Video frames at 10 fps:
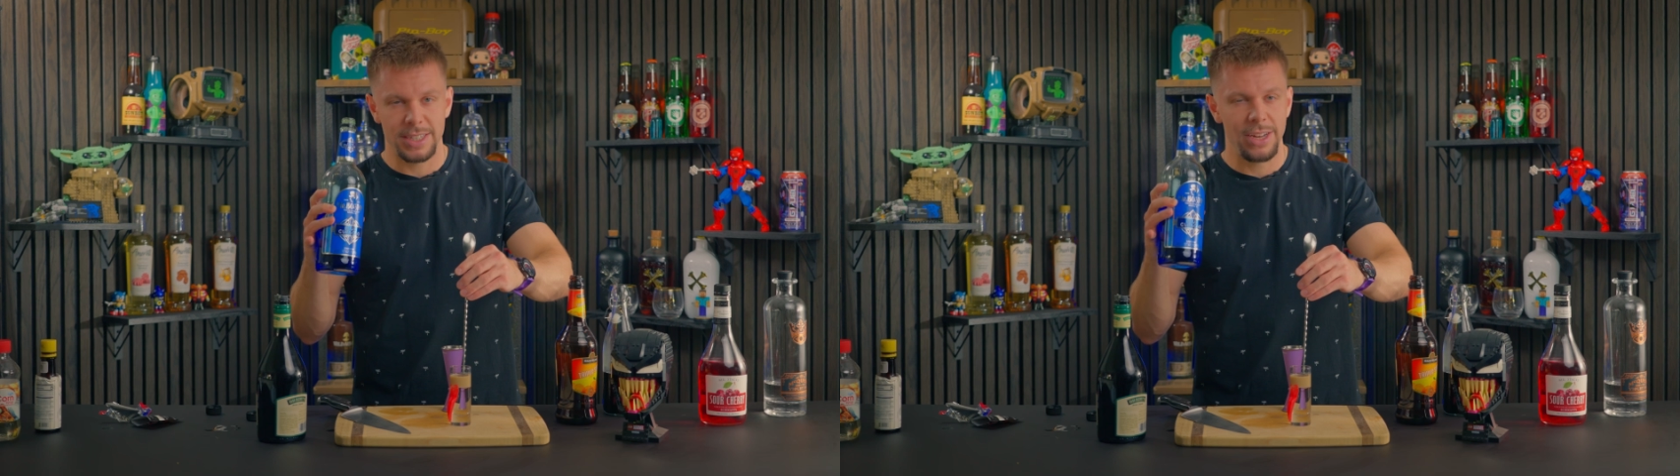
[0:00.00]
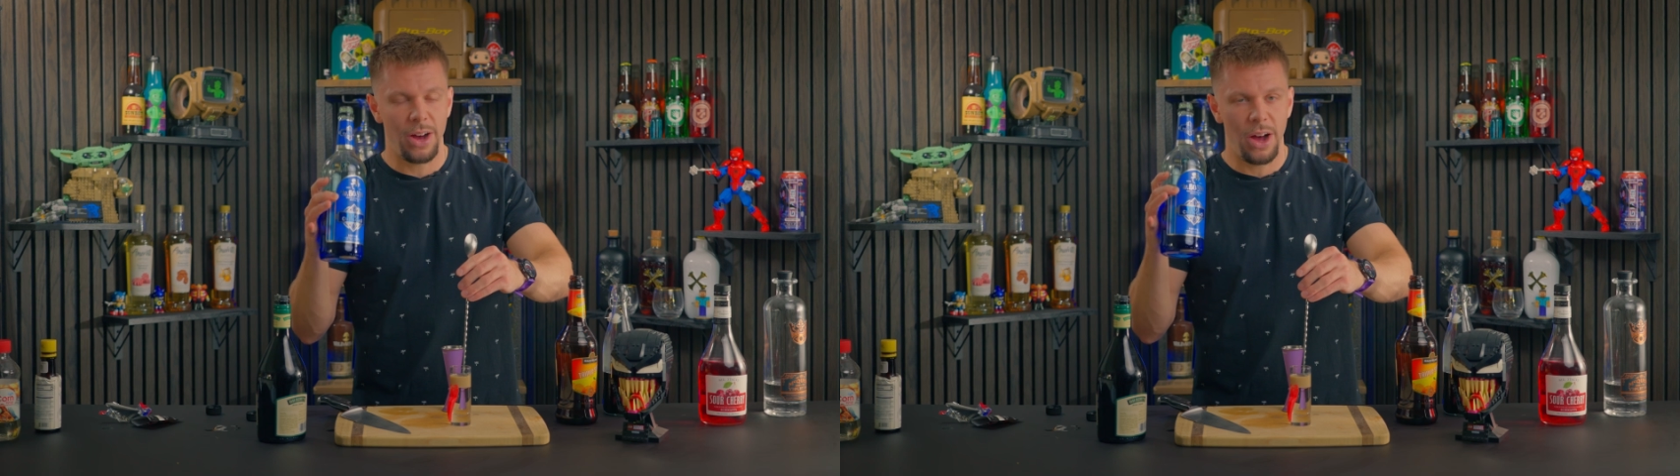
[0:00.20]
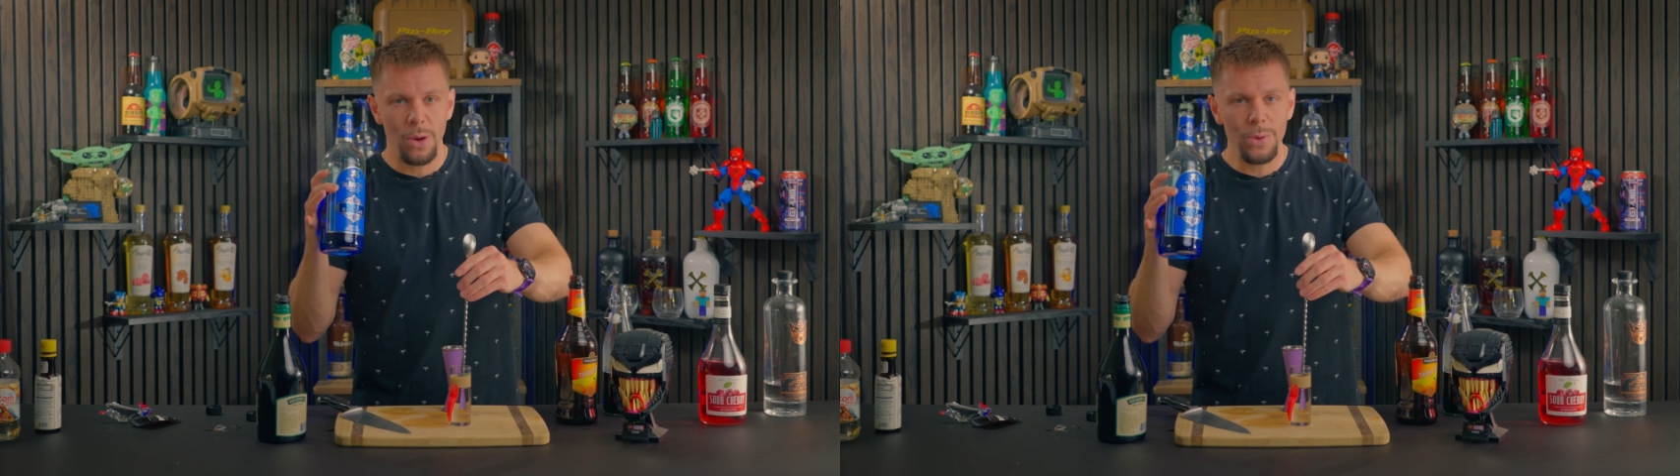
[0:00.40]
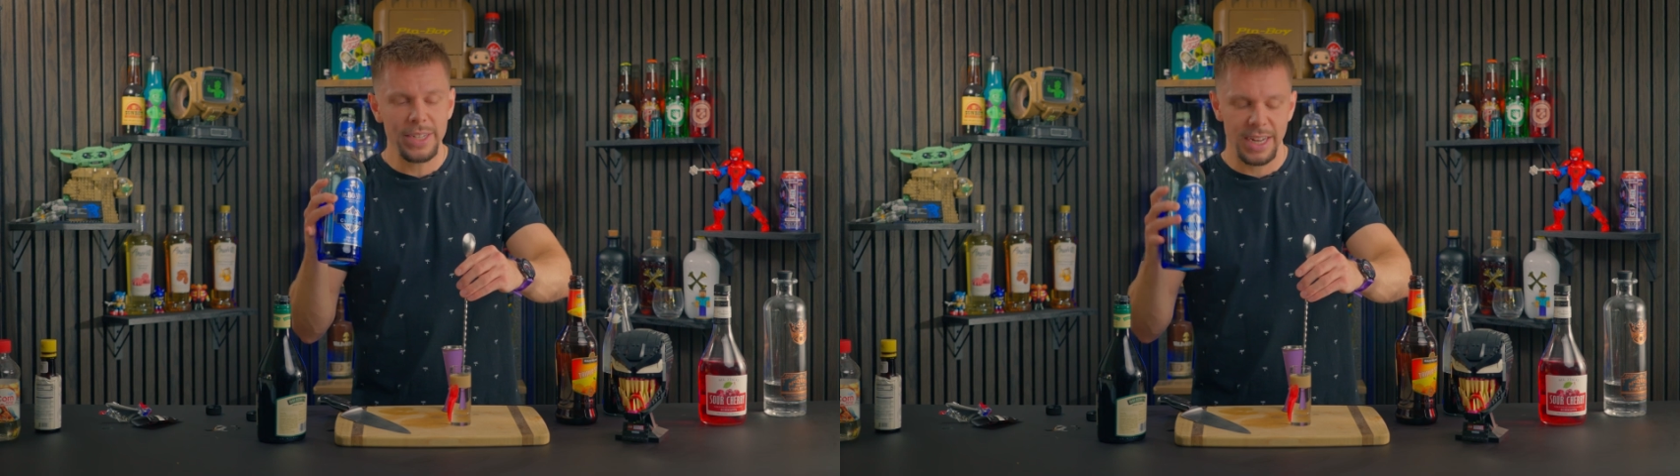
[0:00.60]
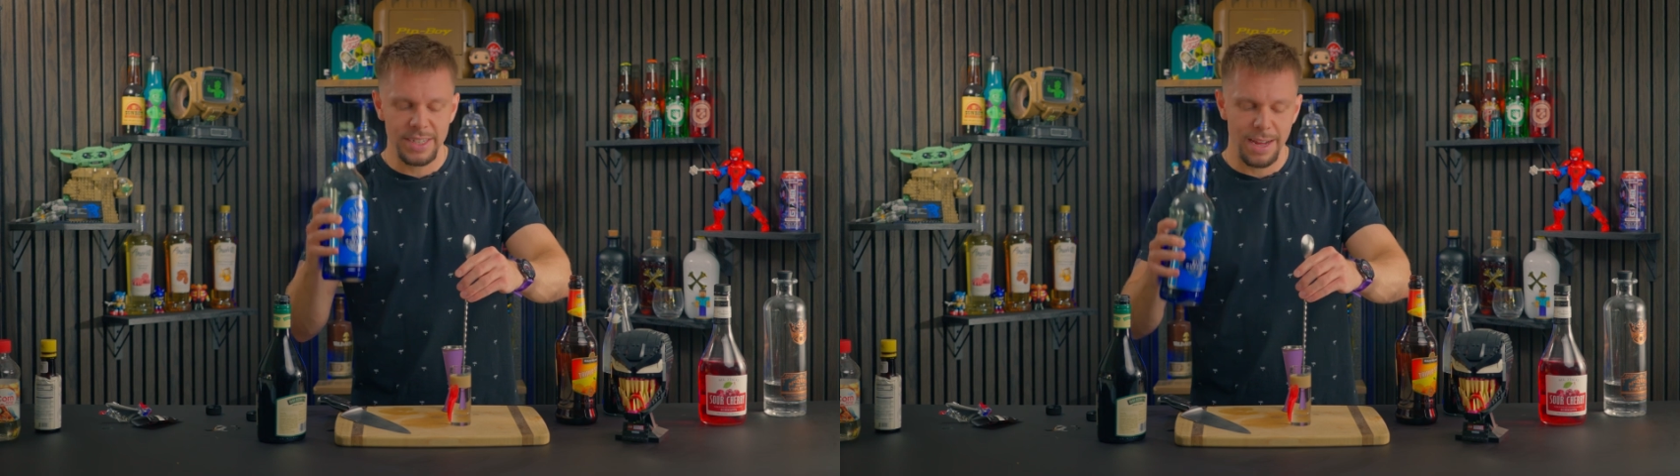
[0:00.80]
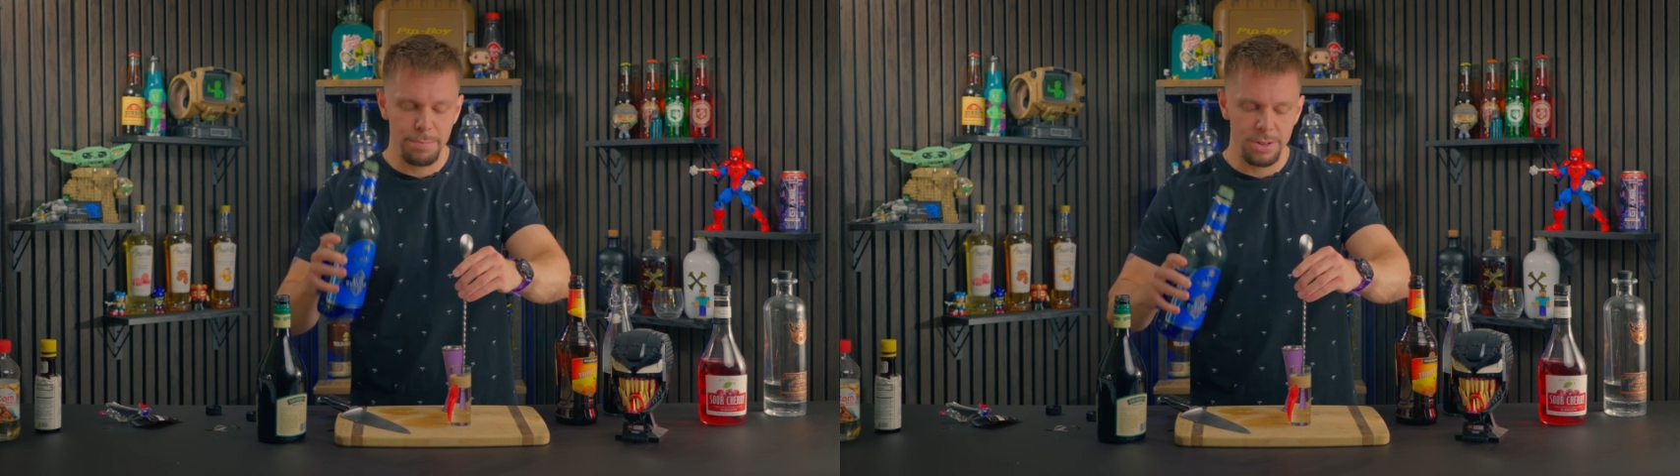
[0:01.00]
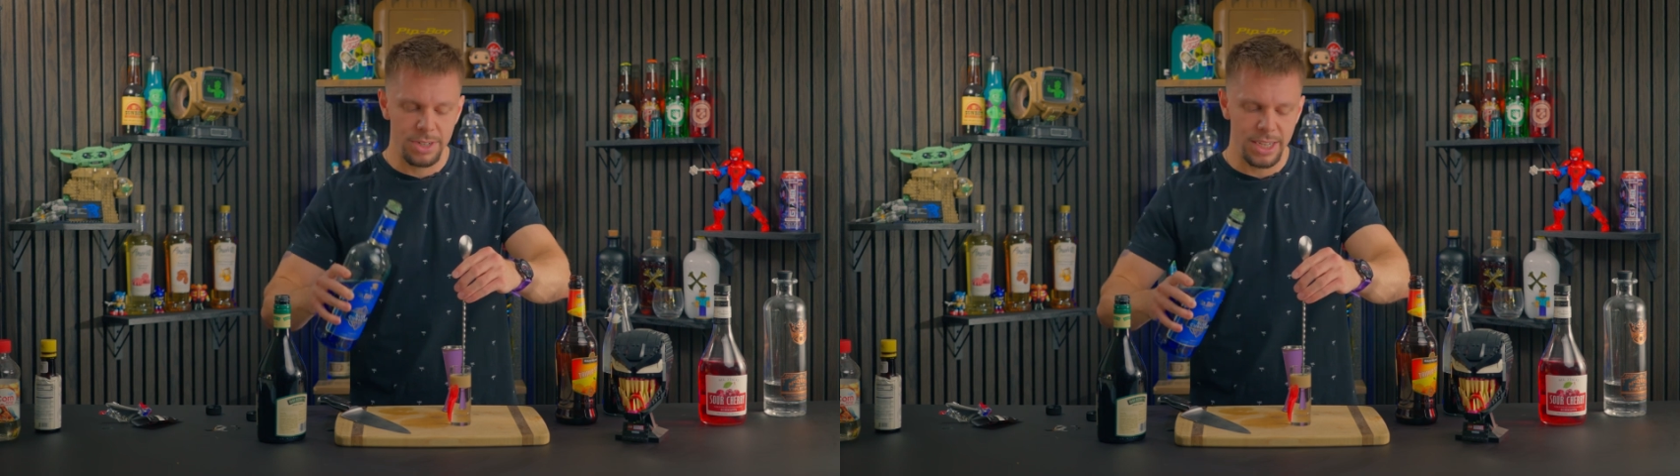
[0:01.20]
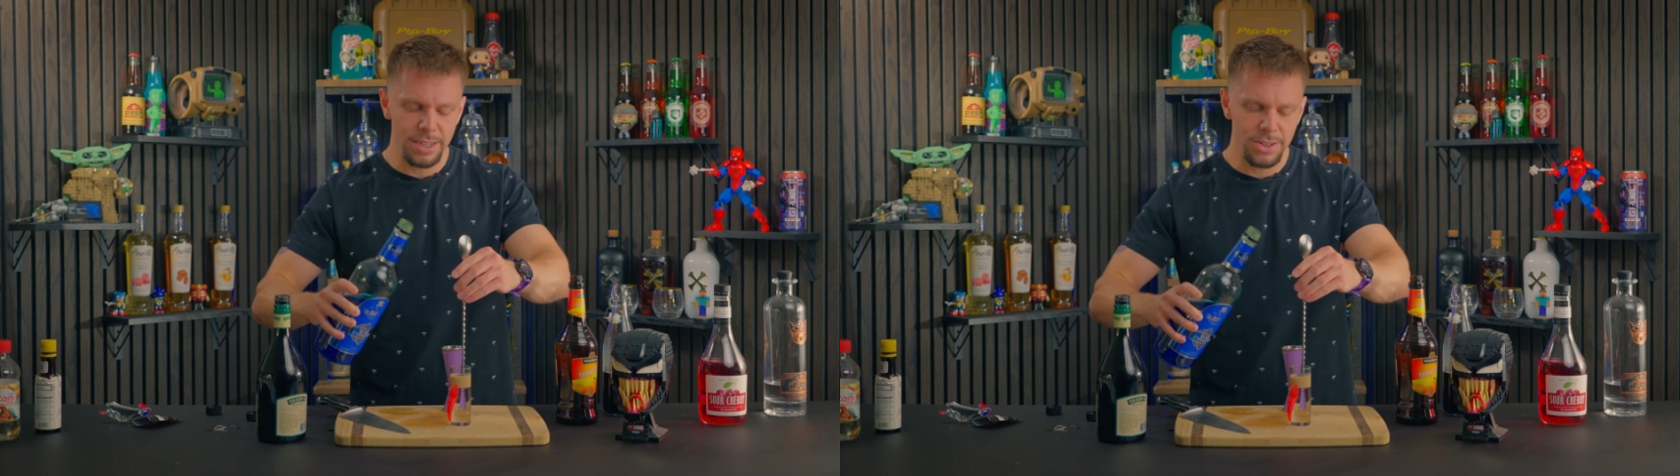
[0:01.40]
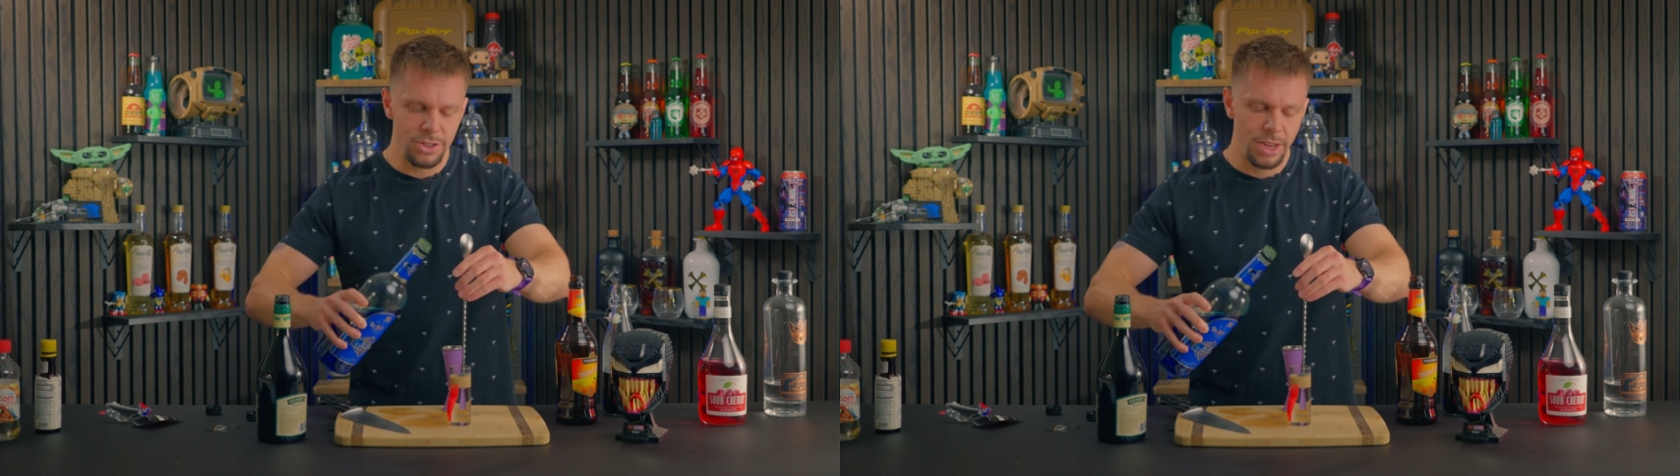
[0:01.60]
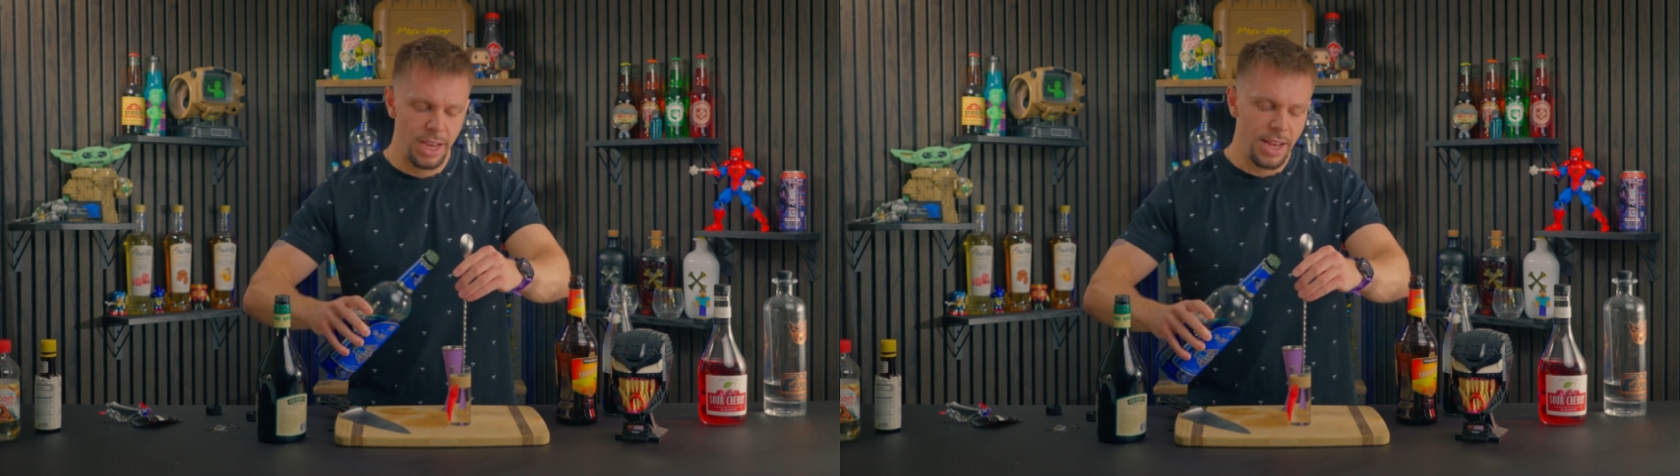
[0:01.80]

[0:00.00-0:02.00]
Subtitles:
he always has that blue tinge.